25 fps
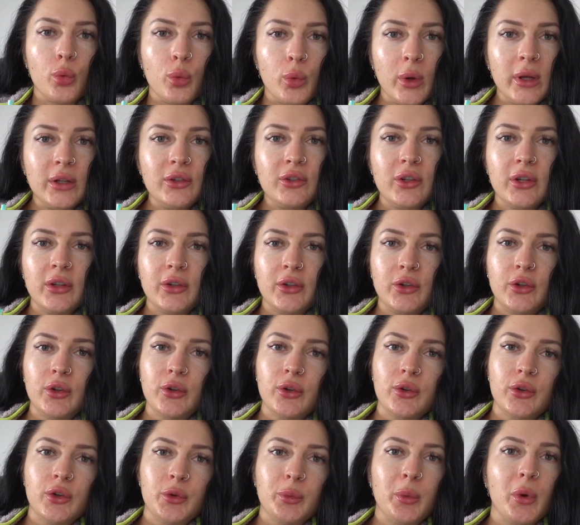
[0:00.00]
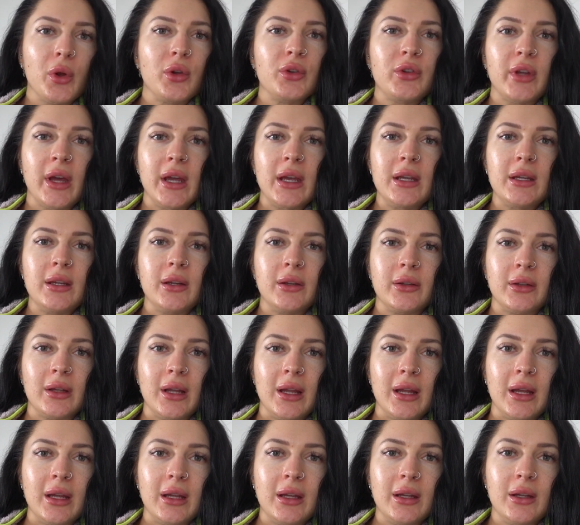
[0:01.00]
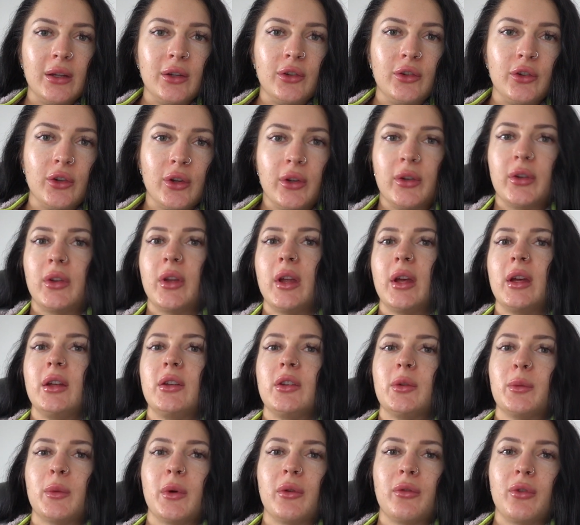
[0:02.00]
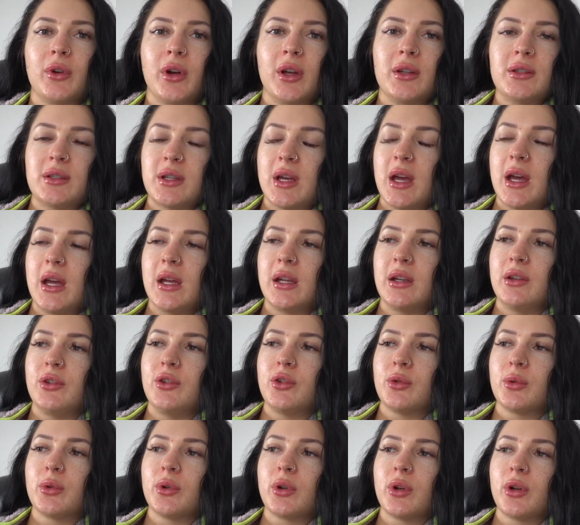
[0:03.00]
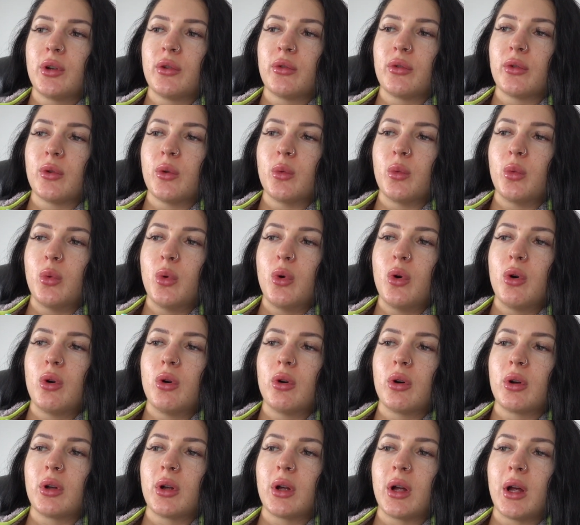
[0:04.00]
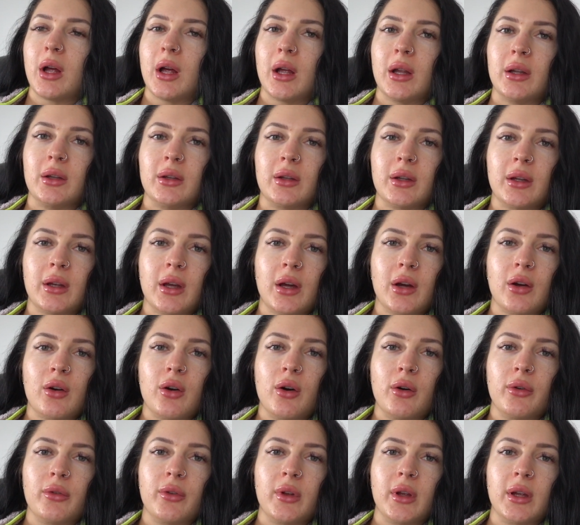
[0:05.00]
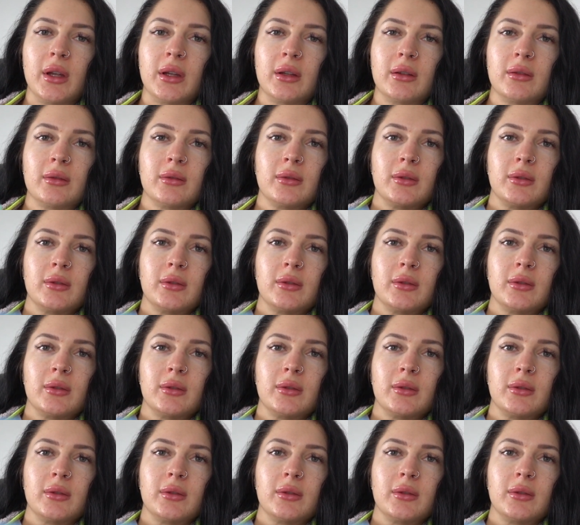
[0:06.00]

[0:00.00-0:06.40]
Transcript: which is to spontaneously just say to my friend, hey, do you want to go for a walk and get a coffee?